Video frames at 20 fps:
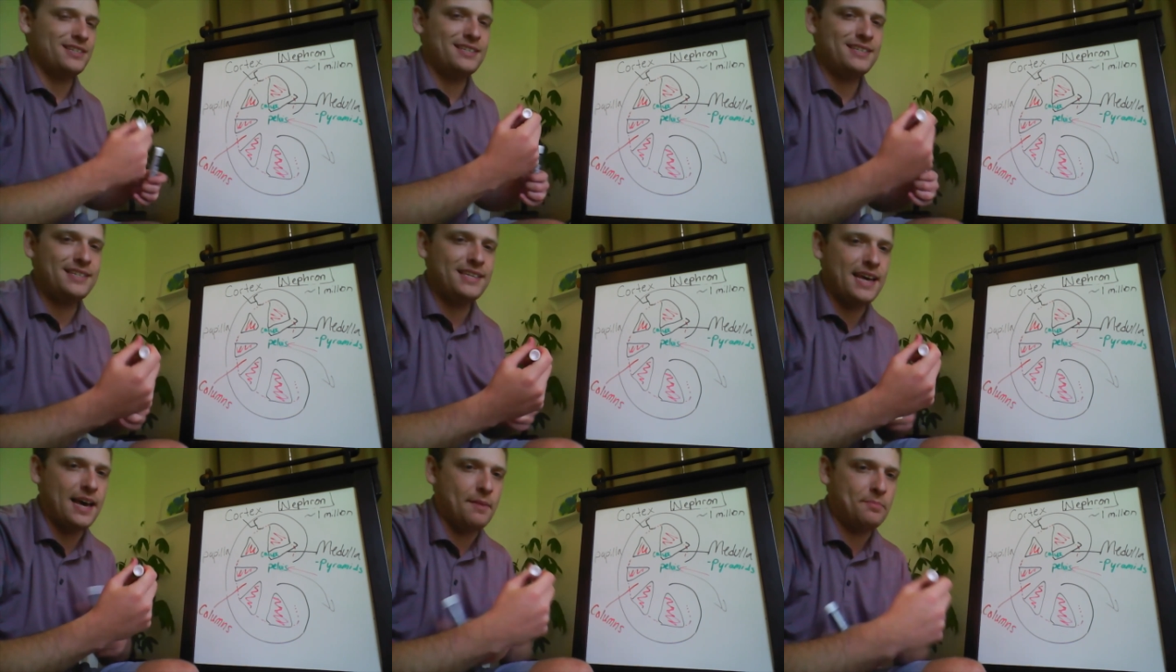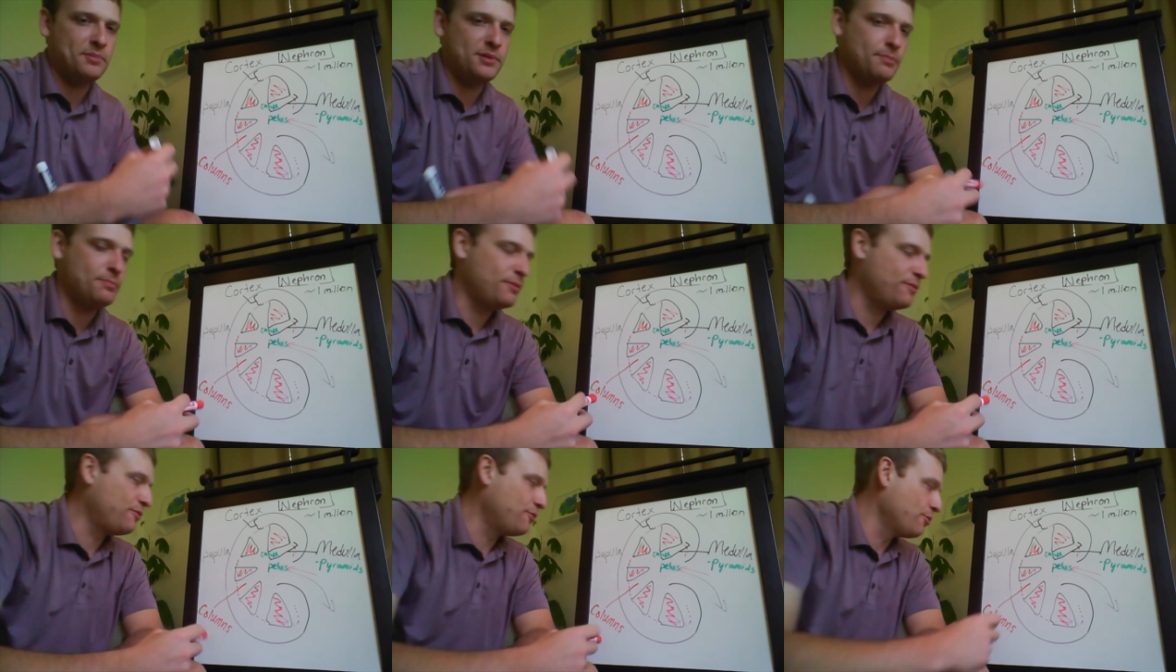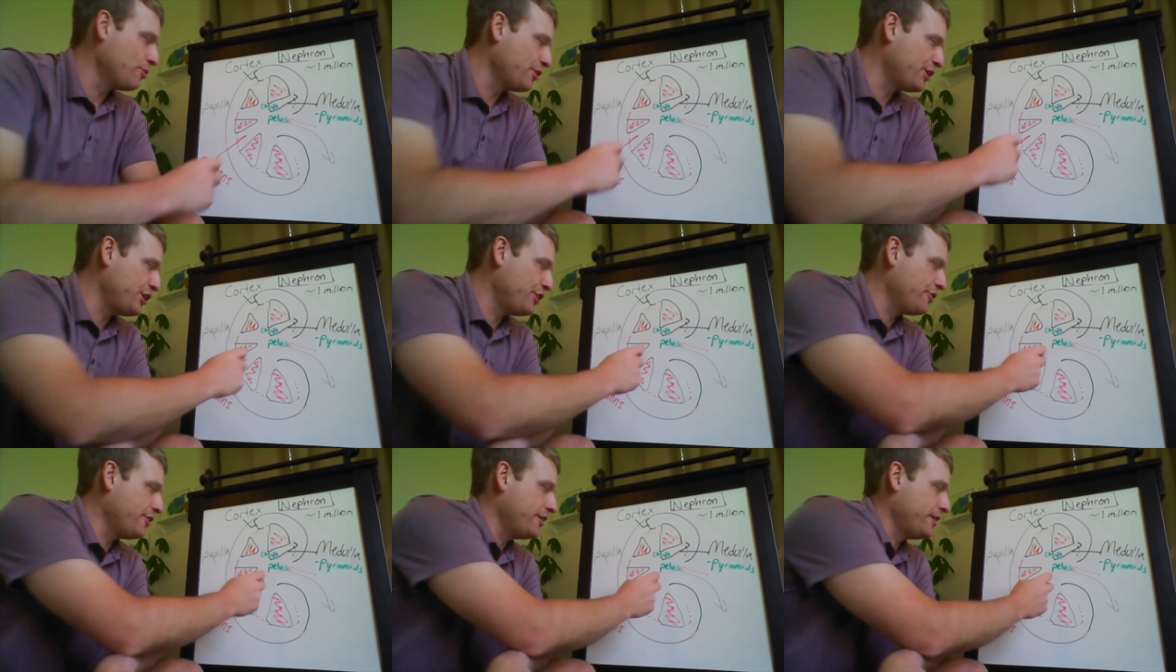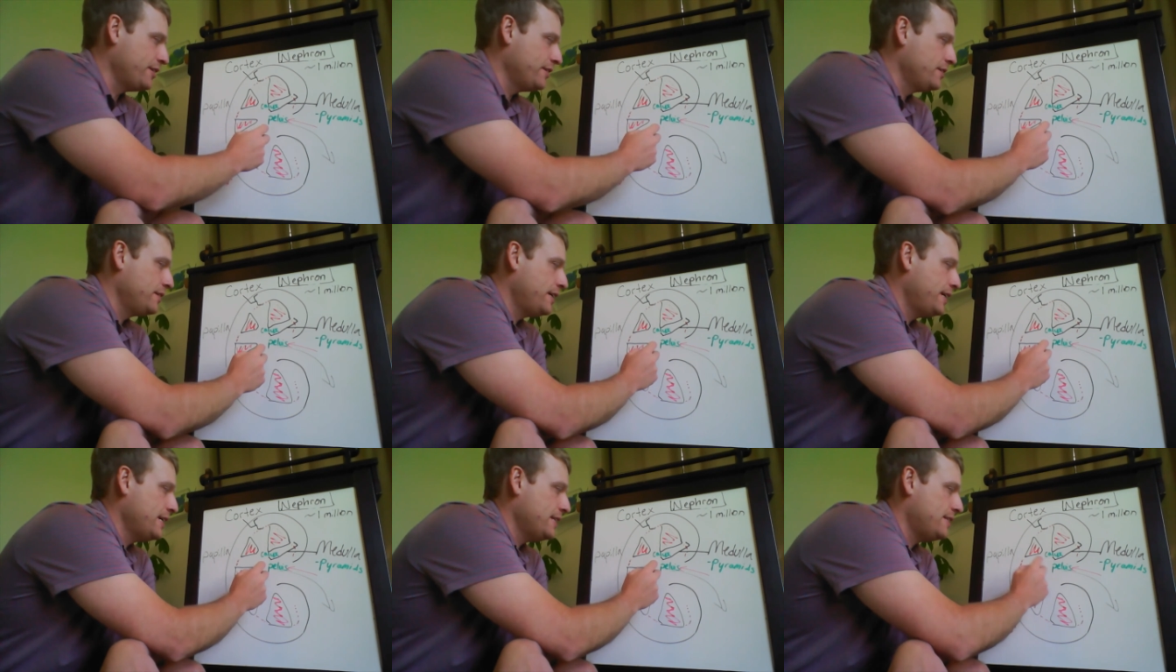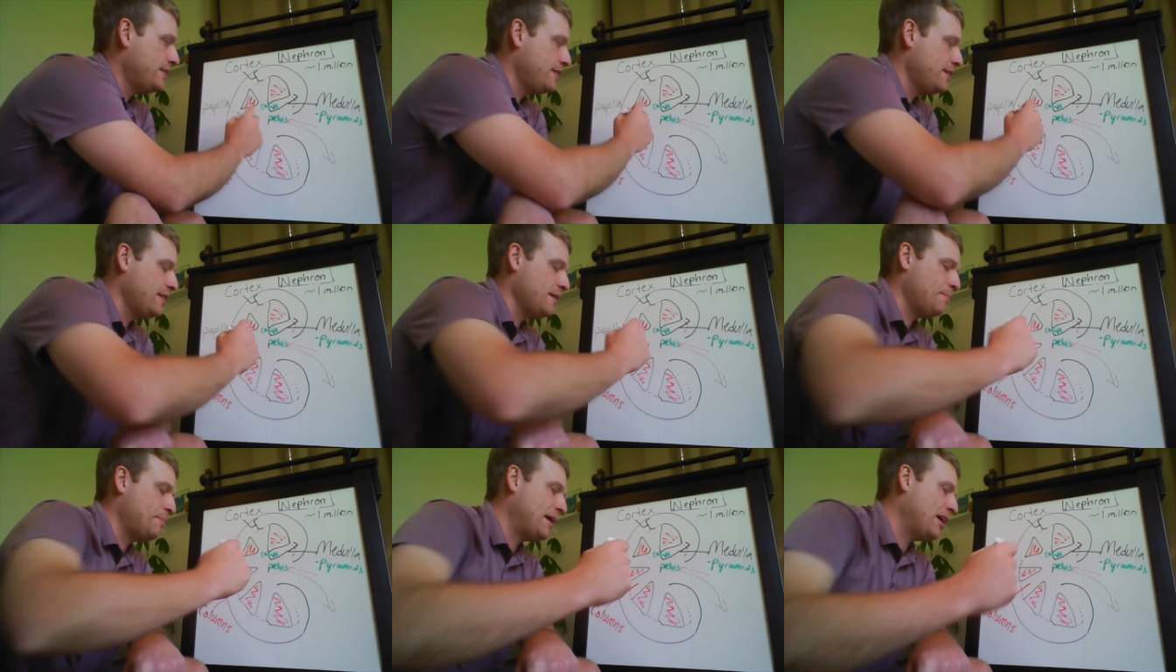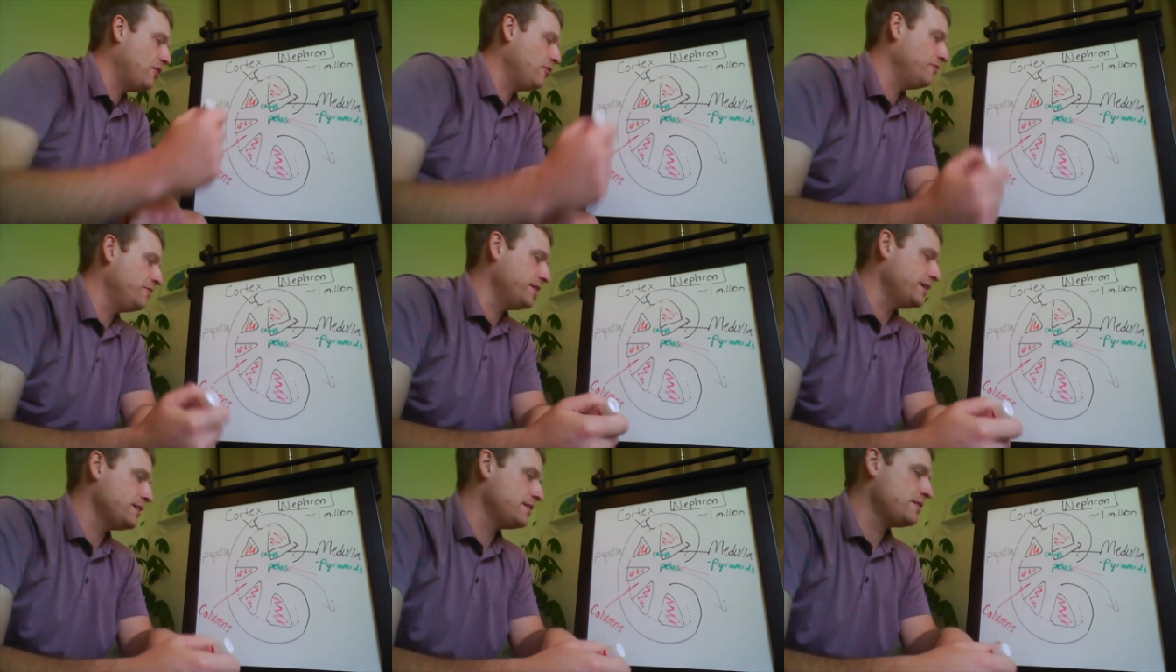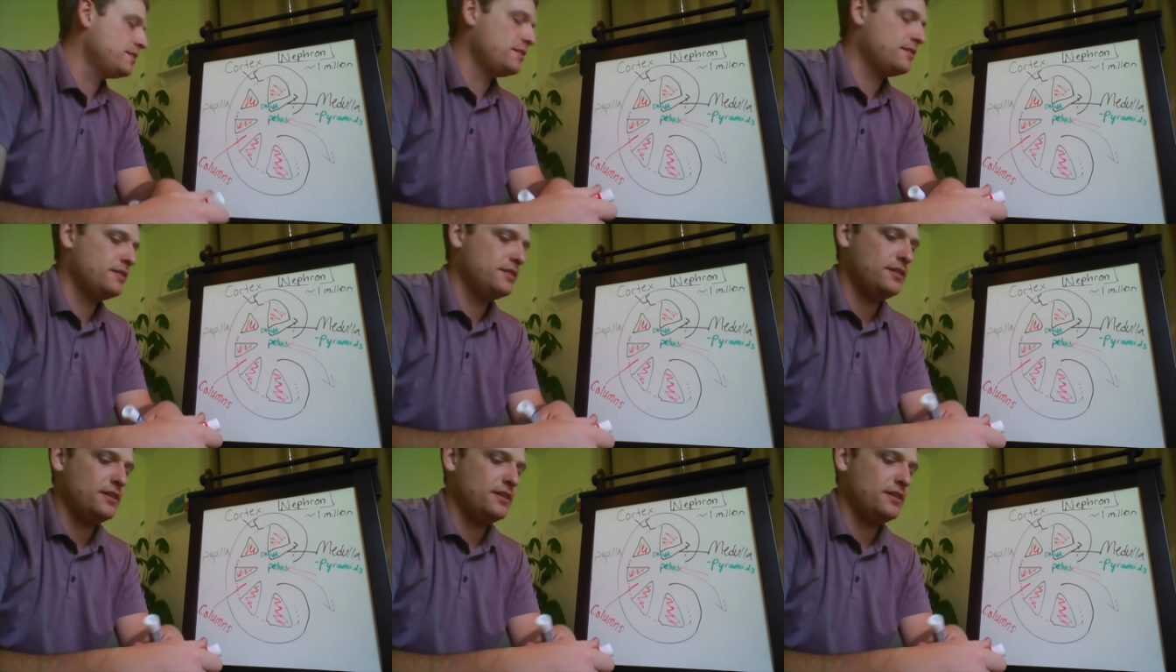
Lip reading: steps before urine gets to the pelvis.